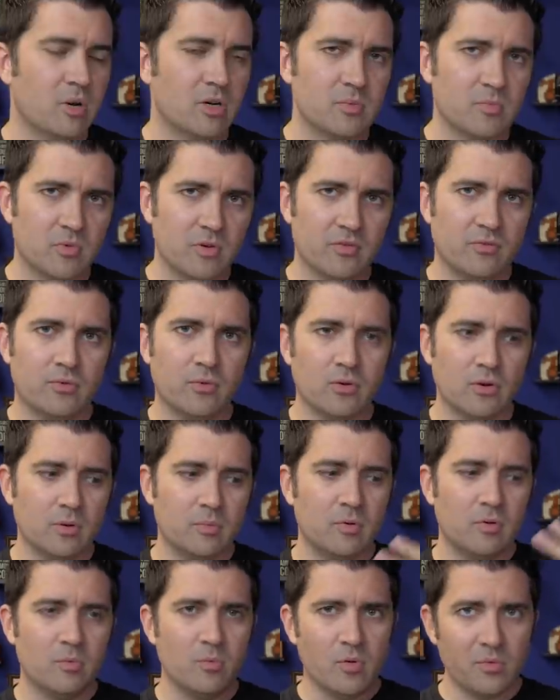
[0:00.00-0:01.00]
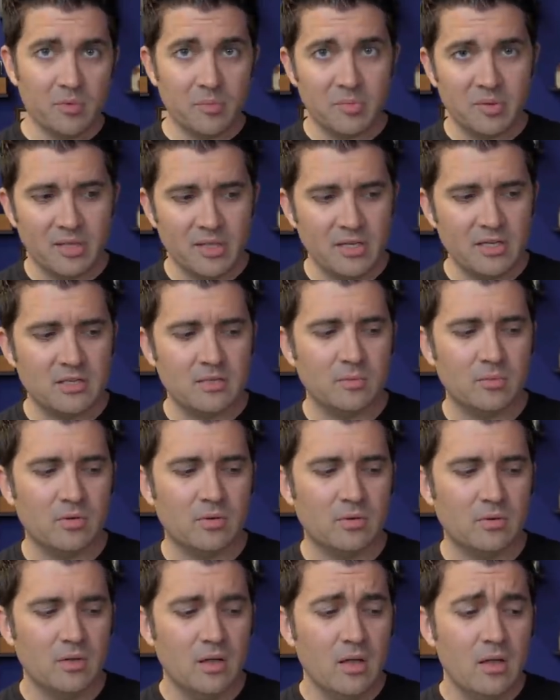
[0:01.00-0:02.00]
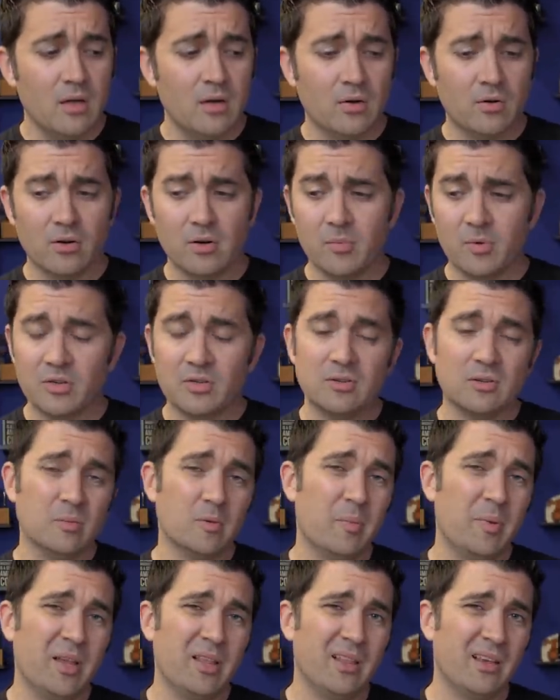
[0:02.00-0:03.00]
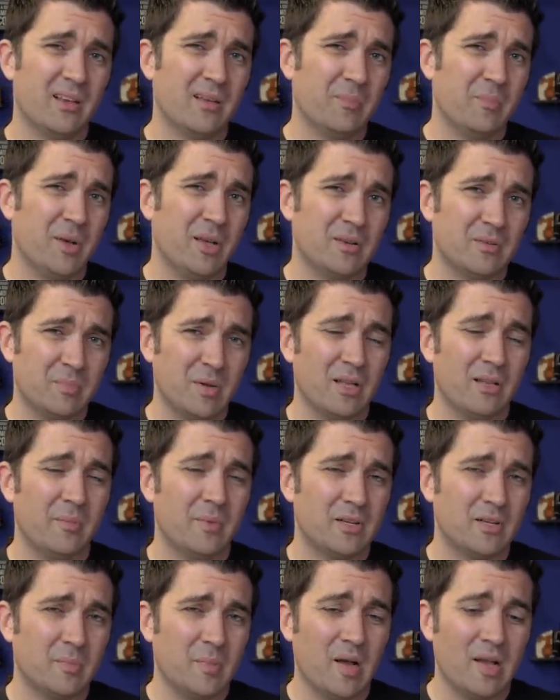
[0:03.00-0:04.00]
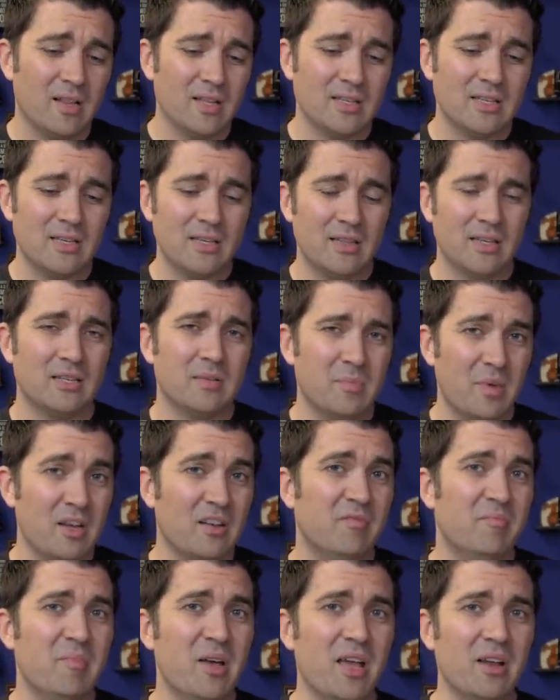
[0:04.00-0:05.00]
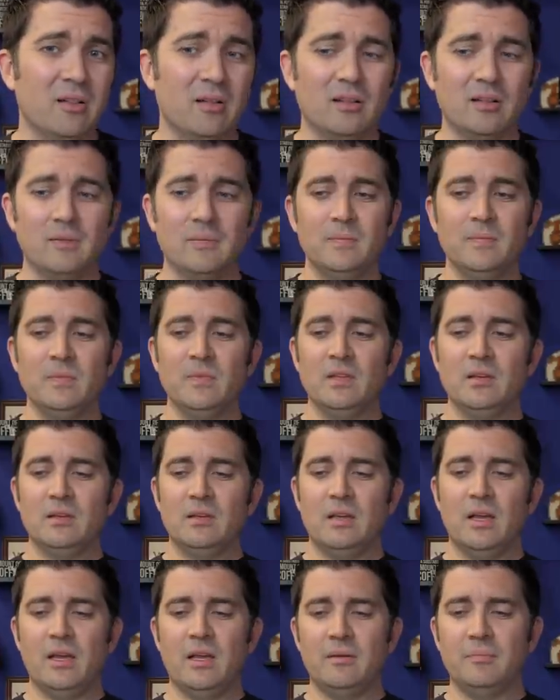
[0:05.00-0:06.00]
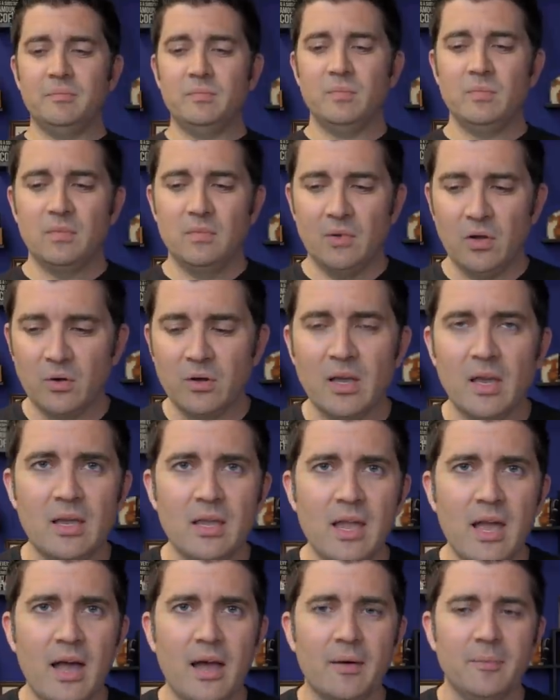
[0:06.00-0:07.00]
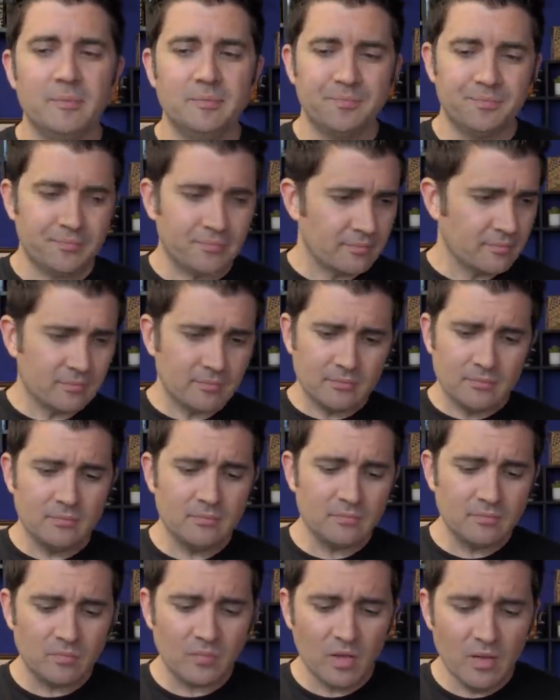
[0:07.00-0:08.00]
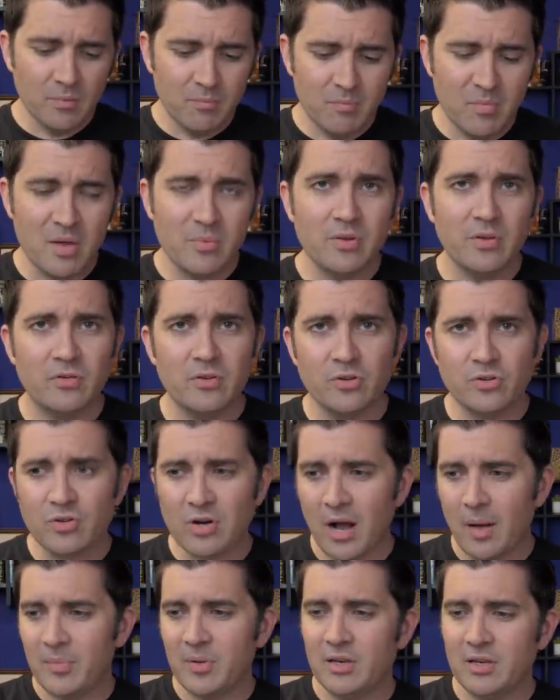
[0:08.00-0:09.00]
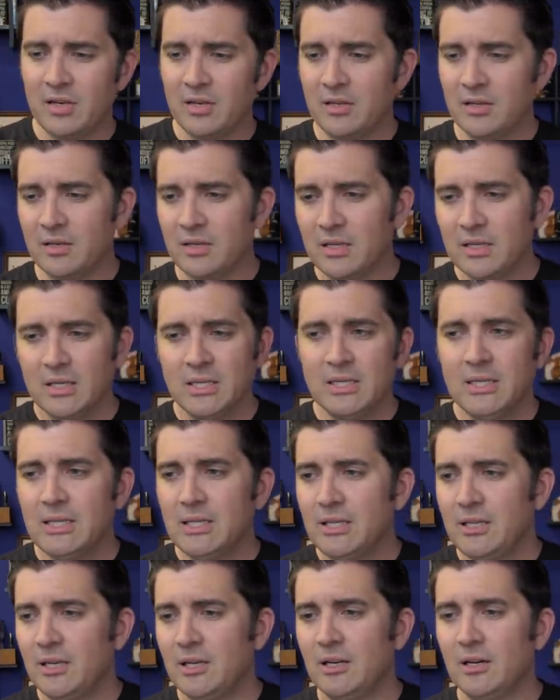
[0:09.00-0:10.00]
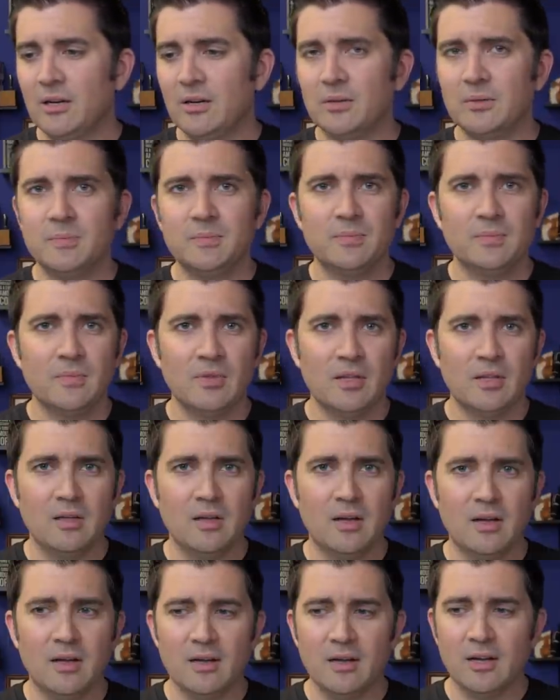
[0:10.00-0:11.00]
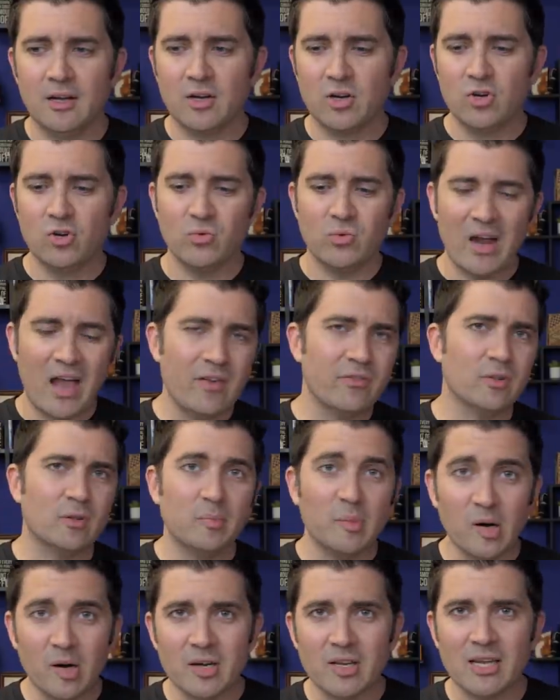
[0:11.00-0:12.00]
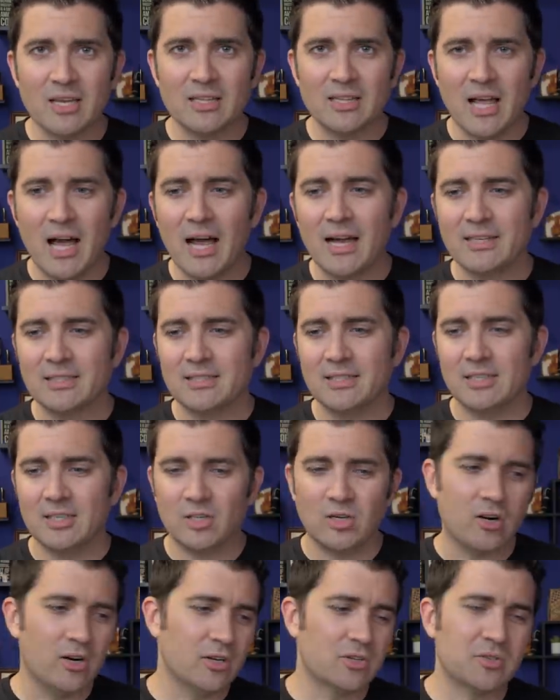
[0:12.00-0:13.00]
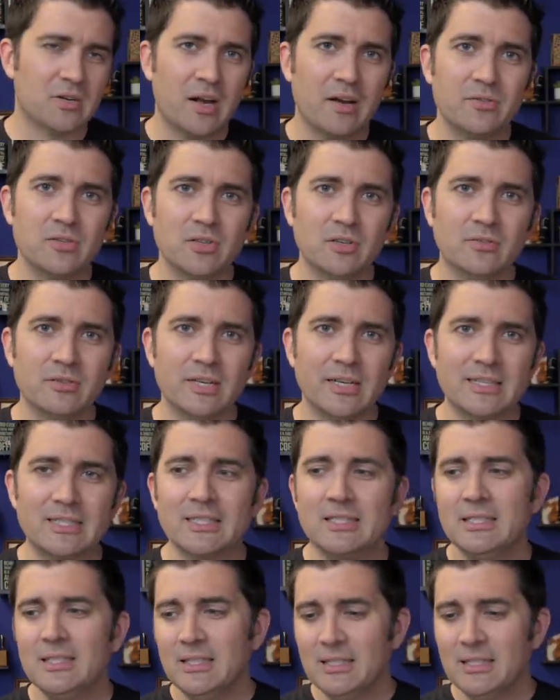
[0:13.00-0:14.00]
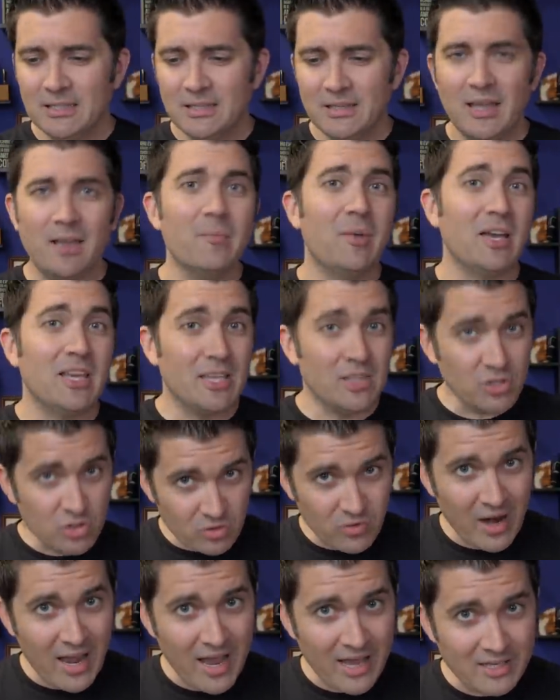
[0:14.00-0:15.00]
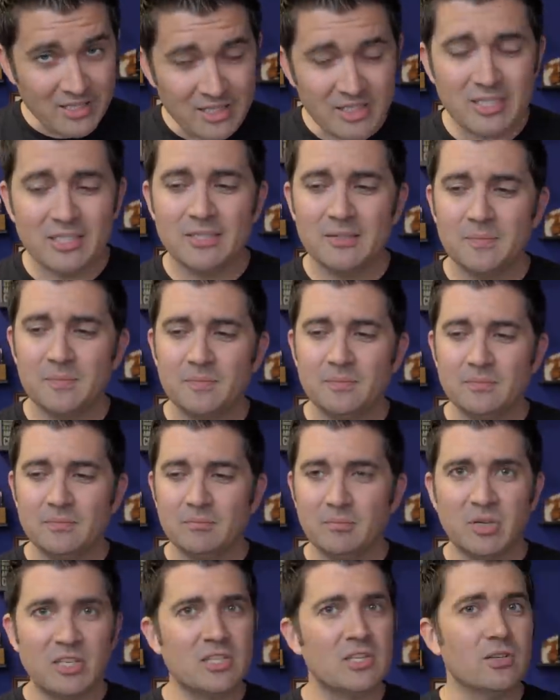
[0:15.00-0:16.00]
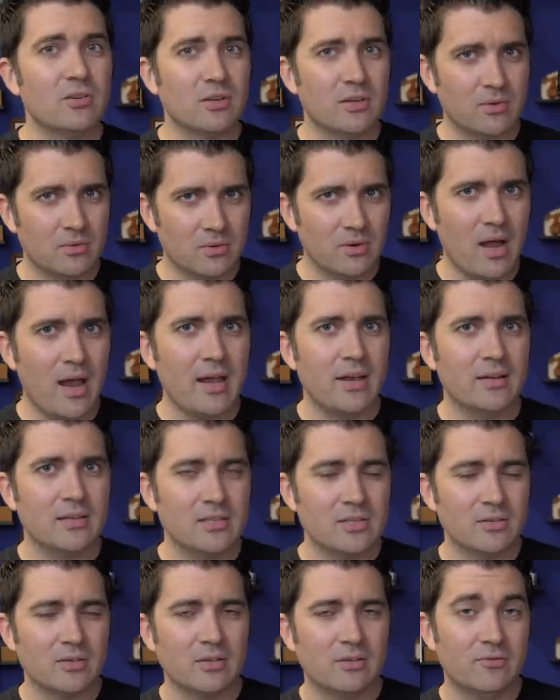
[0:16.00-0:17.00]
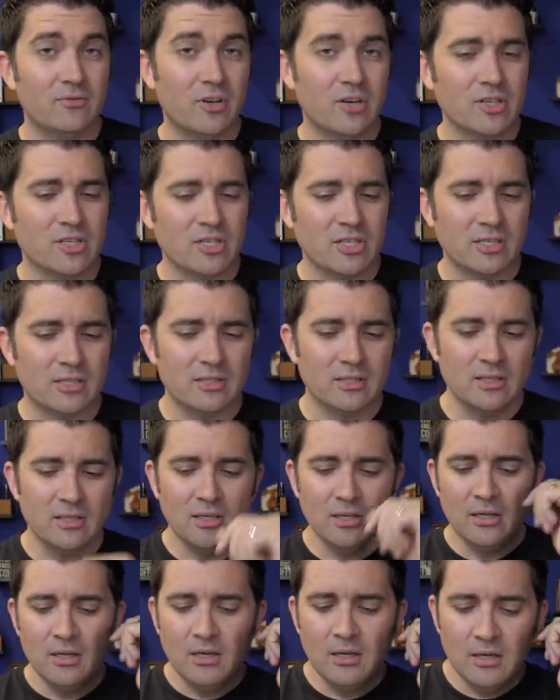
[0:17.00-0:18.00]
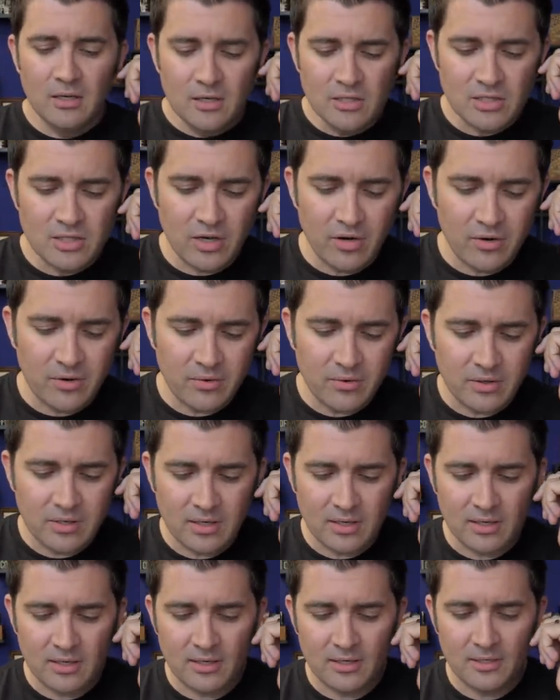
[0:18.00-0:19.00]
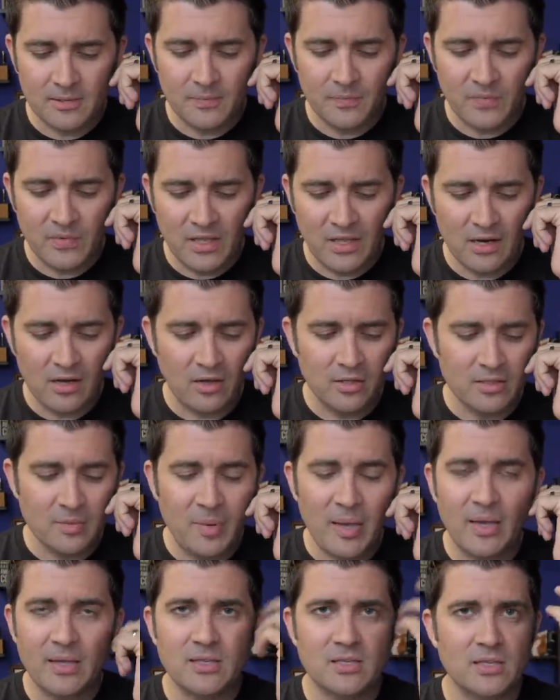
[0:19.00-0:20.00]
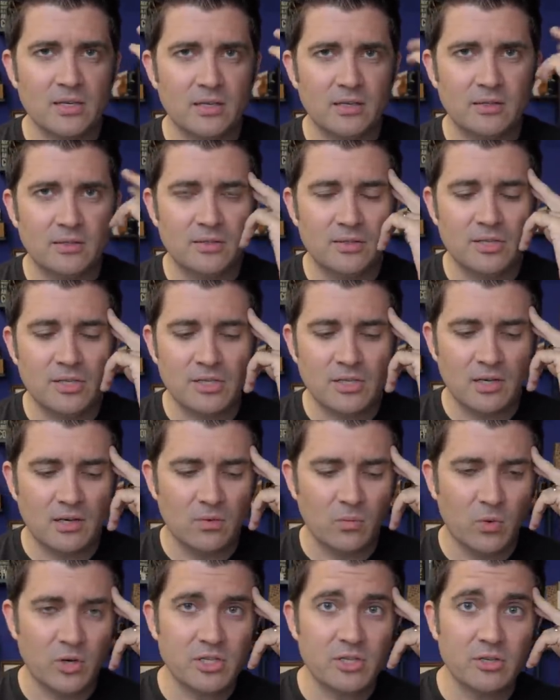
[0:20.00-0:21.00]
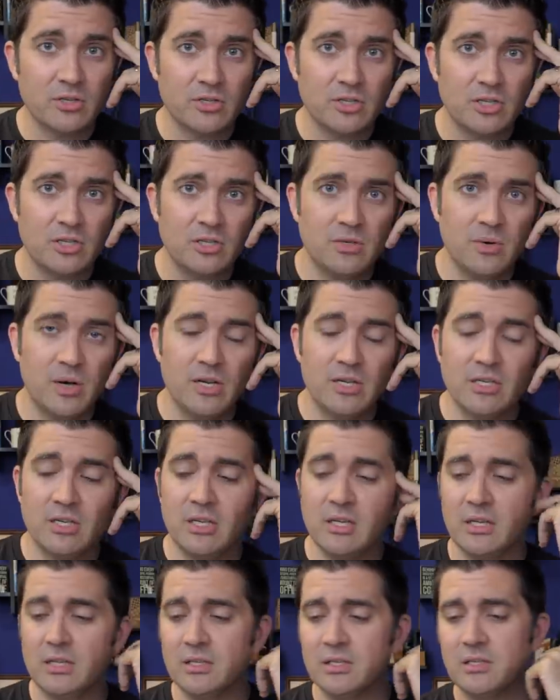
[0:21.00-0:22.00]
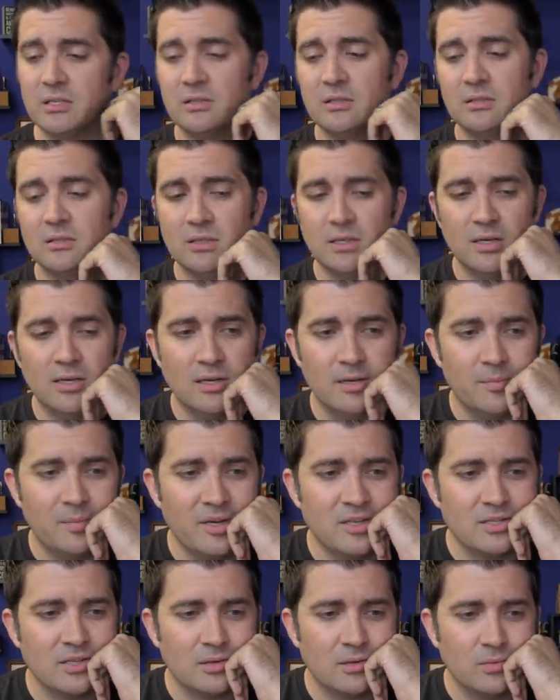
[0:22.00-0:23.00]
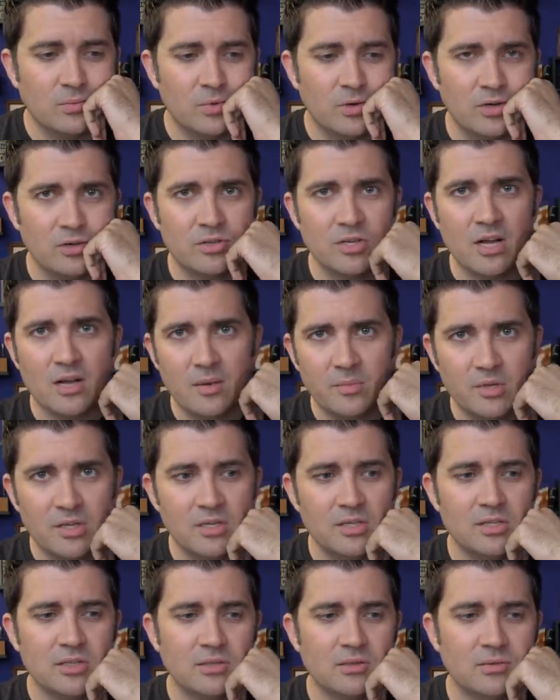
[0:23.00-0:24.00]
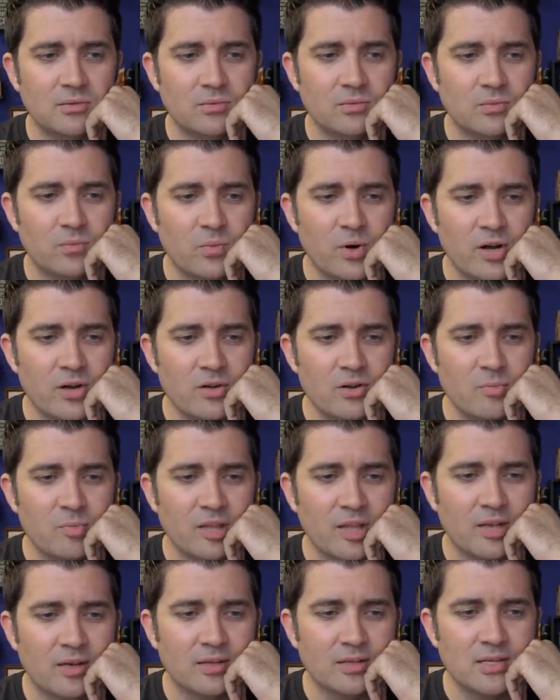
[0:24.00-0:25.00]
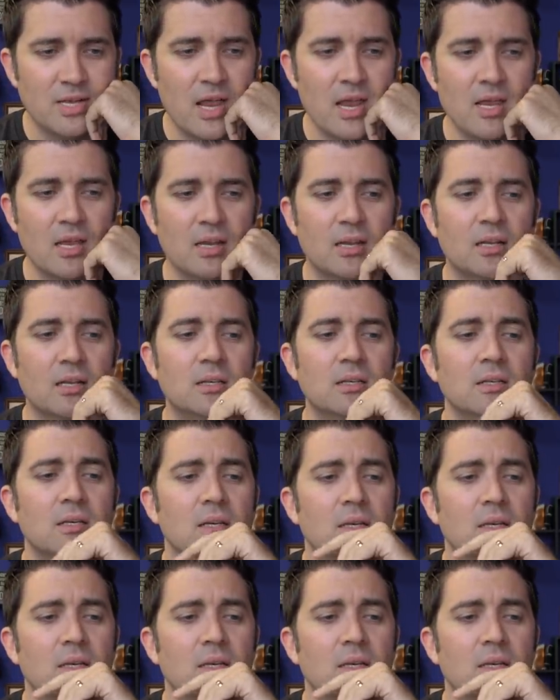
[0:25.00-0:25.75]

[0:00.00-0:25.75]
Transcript: much more affordable, more replaceable. Or a more durable pen like a Pilot Metropolitan that's made of metal. And okay, yeah, maybe if you drop it in, you know, uh, a gravel parking lot and a car drives over it, it might get scratched, but it's still gonna write and it's still gonna function. So um, it all depends on just kind of what your situation is, um, based on what your job is and where you plan on taking it.